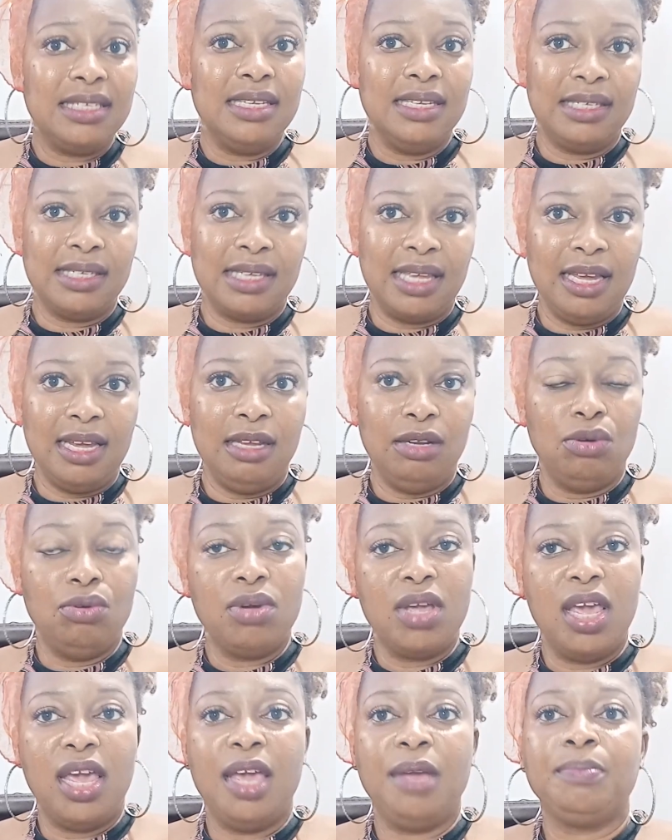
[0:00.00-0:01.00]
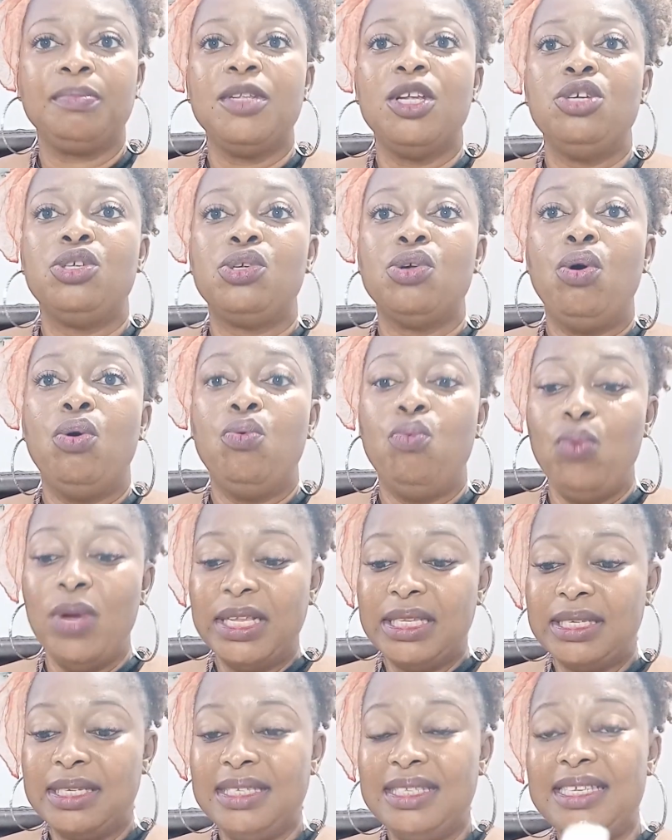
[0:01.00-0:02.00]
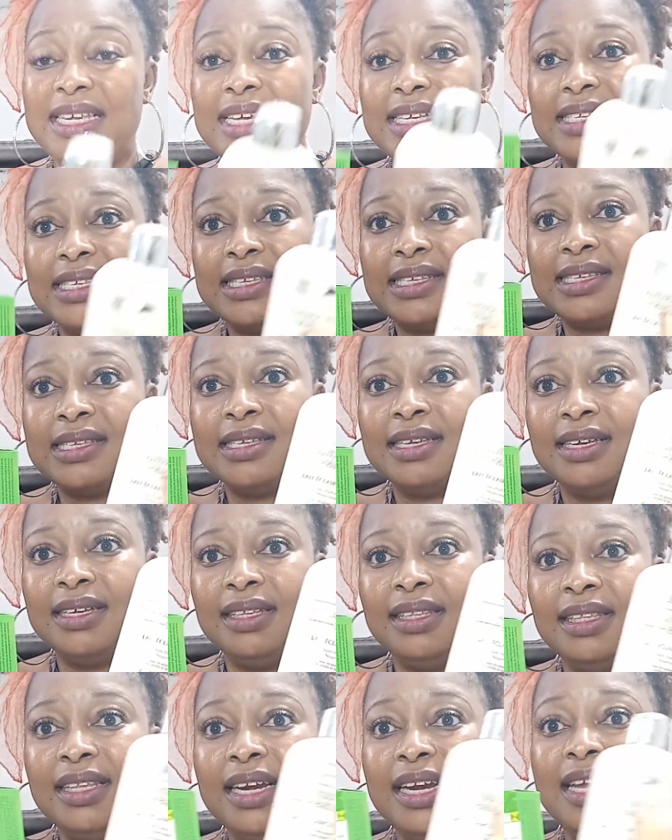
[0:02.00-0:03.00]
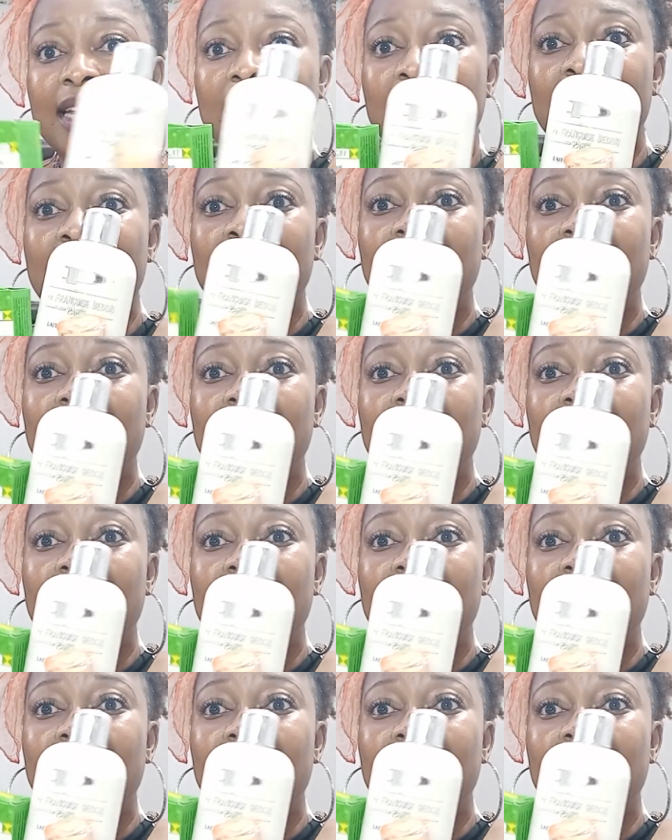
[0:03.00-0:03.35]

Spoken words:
the skin. Okay, so with this 3,